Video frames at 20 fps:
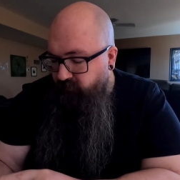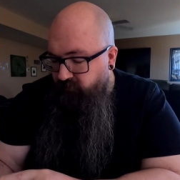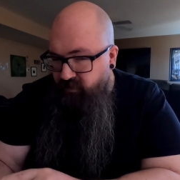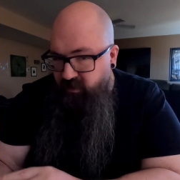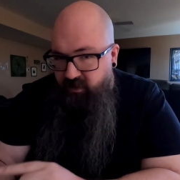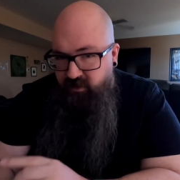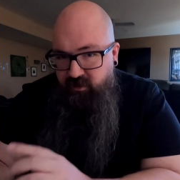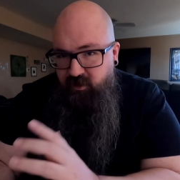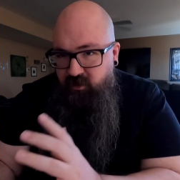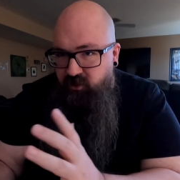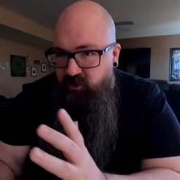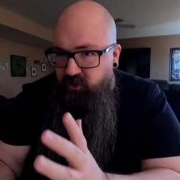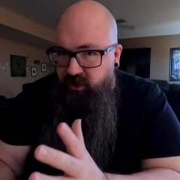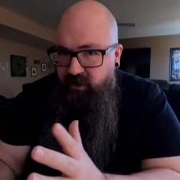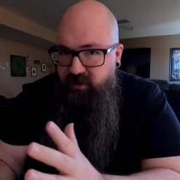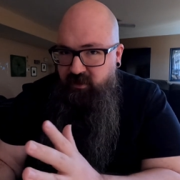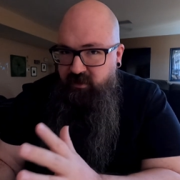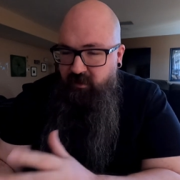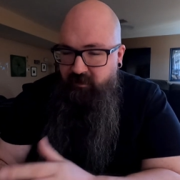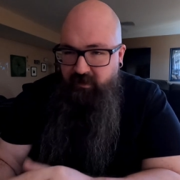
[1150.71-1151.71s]
this is
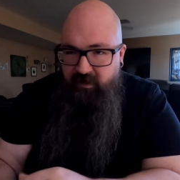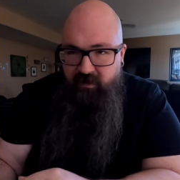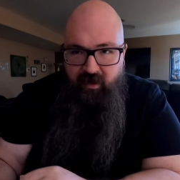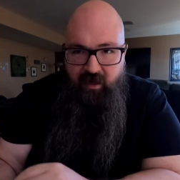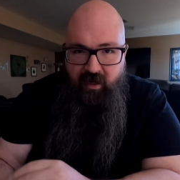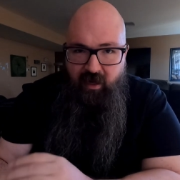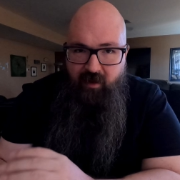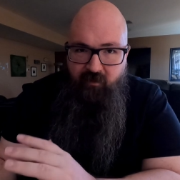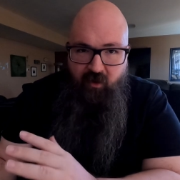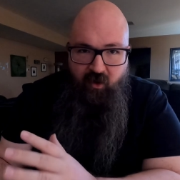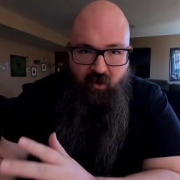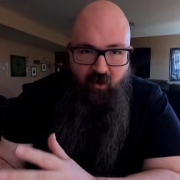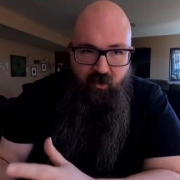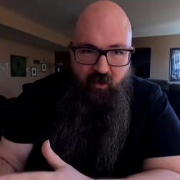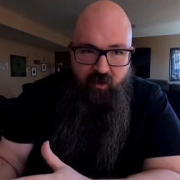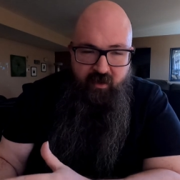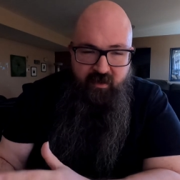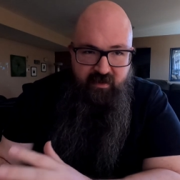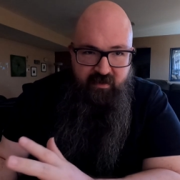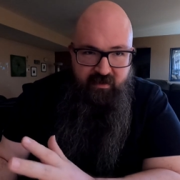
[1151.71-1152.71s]
just something that I've
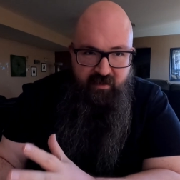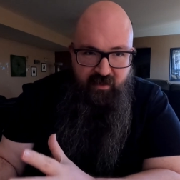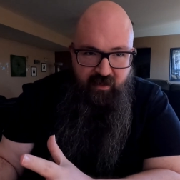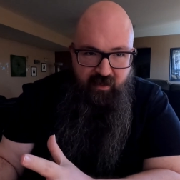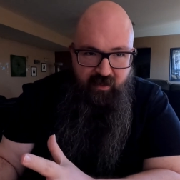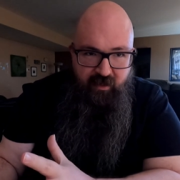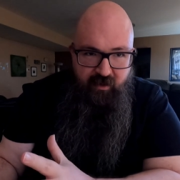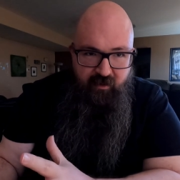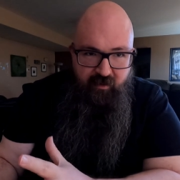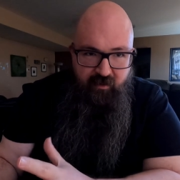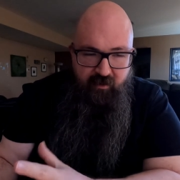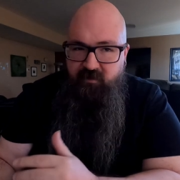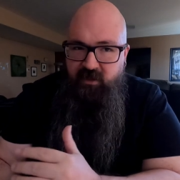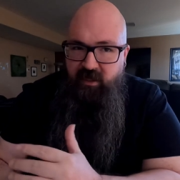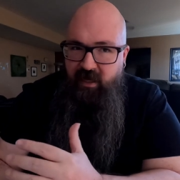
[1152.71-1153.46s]
heard and seen.